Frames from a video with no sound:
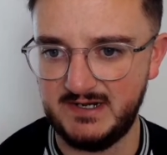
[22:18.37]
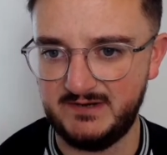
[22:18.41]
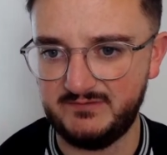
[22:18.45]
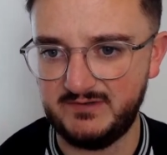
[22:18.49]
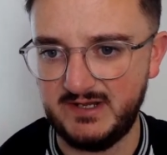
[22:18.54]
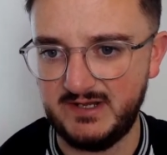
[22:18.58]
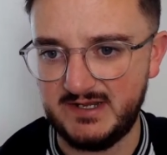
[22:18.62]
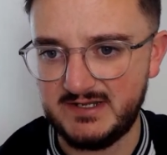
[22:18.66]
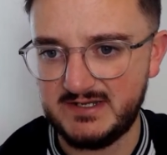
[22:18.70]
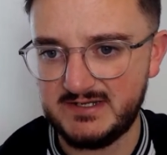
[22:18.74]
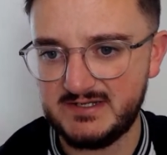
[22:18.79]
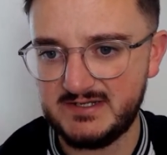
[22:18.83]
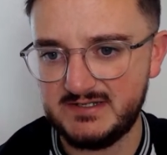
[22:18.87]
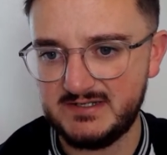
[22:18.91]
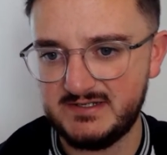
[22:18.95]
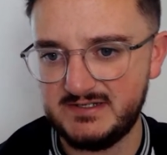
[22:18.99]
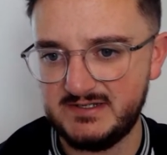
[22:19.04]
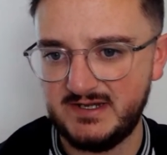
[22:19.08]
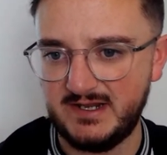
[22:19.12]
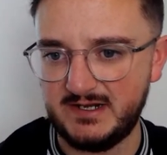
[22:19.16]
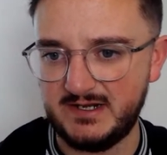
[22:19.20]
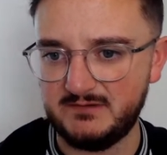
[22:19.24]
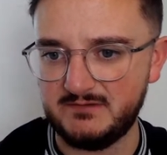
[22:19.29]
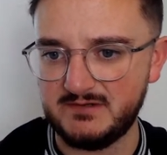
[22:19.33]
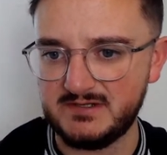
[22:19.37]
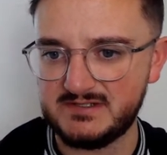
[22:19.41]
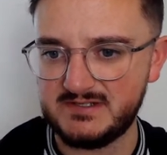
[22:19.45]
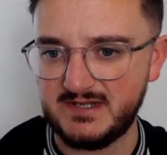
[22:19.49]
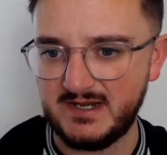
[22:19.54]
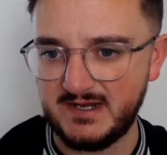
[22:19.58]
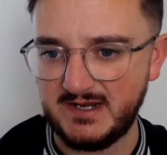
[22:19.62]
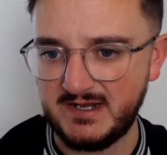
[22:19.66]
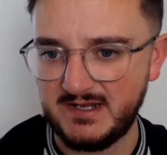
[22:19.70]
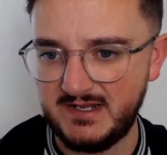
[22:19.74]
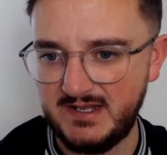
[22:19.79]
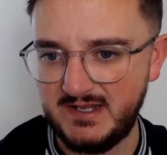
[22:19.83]
have to get out of
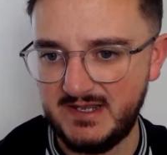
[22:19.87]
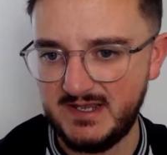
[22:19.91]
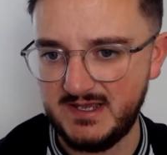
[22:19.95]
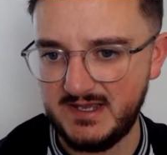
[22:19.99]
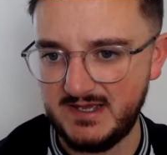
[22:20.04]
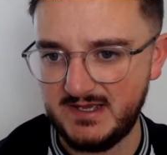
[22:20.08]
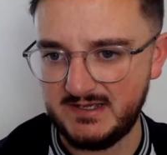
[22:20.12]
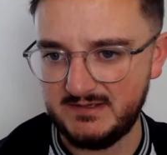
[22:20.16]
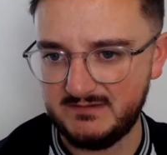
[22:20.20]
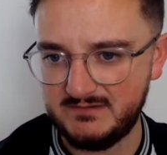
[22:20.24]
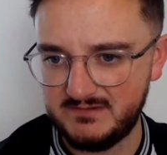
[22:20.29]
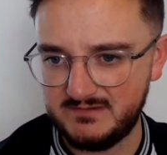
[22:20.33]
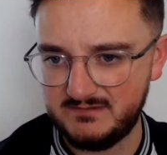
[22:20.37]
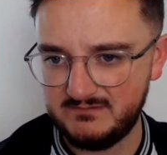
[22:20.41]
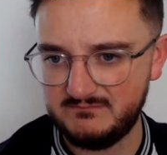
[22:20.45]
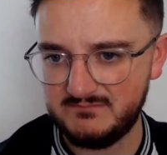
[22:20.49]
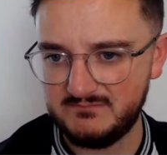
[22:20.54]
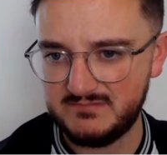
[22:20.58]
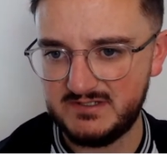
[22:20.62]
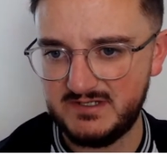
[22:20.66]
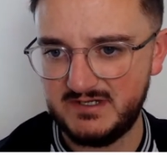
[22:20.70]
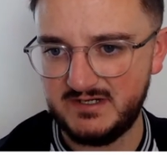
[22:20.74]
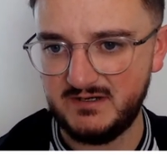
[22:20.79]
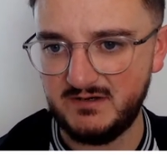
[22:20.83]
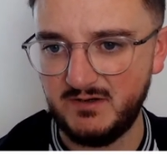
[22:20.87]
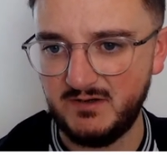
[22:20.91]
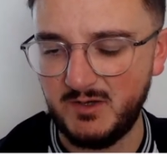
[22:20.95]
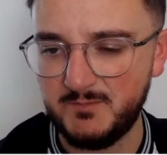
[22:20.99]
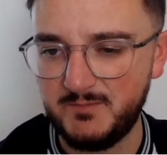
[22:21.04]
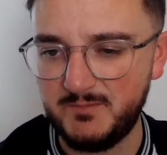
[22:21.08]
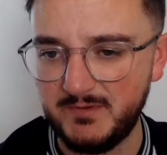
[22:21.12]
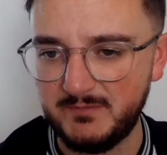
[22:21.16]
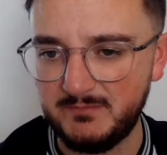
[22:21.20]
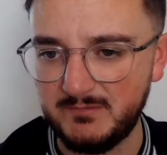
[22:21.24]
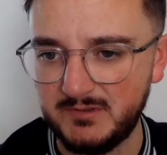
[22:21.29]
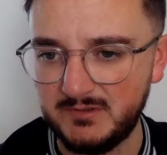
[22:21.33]
second gear. Seen a lot of
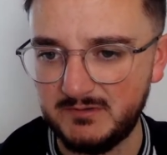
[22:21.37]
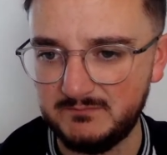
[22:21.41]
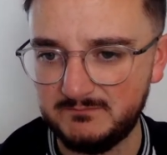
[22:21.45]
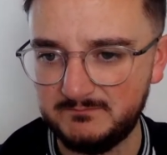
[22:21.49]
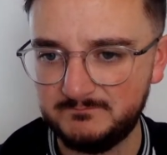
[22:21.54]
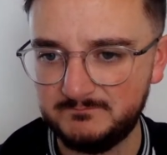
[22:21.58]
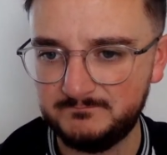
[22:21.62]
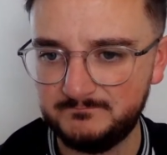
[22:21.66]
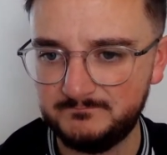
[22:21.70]
people.